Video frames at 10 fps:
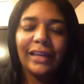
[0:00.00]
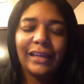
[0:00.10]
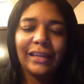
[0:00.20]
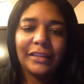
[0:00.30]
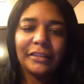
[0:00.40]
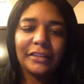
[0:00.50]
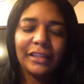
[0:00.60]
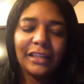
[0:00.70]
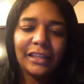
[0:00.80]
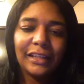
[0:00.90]
and
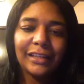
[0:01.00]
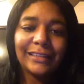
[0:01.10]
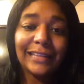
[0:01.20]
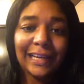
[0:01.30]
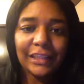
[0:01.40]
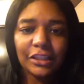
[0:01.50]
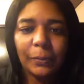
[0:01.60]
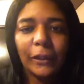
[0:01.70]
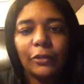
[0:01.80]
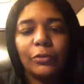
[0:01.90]
he attacks
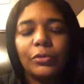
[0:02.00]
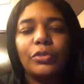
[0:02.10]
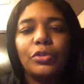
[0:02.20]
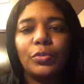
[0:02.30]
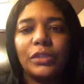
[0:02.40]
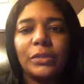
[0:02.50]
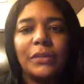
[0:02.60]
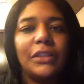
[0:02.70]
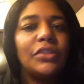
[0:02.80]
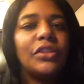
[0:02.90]
Apollo Crews, which
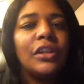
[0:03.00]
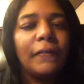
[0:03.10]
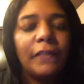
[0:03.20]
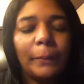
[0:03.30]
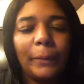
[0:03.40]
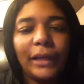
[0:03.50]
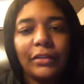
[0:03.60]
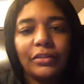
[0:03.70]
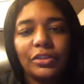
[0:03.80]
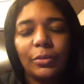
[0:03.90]
means Finn
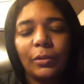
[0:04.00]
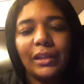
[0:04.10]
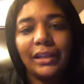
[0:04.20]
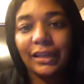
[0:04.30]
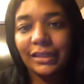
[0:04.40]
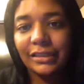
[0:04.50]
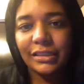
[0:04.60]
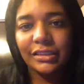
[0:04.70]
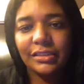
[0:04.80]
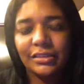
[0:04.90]
Balor is the one that
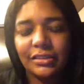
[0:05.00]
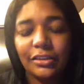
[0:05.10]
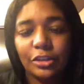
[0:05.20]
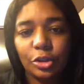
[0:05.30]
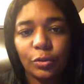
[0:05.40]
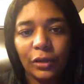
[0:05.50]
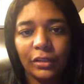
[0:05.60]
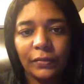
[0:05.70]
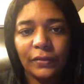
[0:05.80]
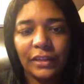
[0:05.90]
gets the
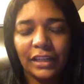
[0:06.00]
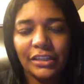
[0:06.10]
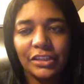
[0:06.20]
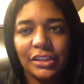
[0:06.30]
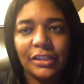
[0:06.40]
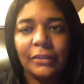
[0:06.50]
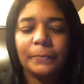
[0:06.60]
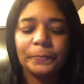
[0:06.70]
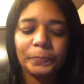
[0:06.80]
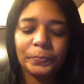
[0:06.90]
disqualification.
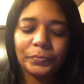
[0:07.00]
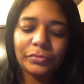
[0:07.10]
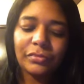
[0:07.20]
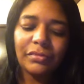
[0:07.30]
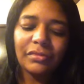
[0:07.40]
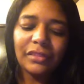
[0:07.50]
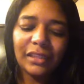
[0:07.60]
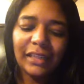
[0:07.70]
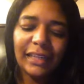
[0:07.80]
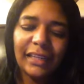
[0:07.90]

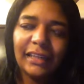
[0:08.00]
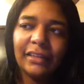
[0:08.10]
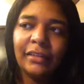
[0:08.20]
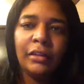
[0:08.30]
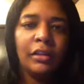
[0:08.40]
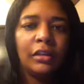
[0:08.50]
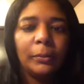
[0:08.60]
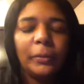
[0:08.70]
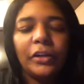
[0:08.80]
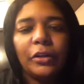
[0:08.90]
And
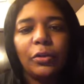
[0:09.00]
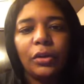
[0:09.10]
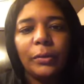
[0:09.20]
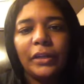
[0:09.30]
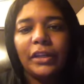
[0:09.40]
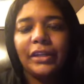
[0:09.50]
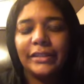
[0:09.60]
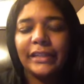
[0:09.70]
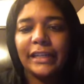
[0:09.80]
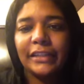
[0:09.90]
Baron Corbin, he
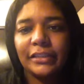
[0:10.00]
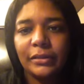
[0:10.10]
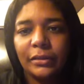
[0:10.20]
attacks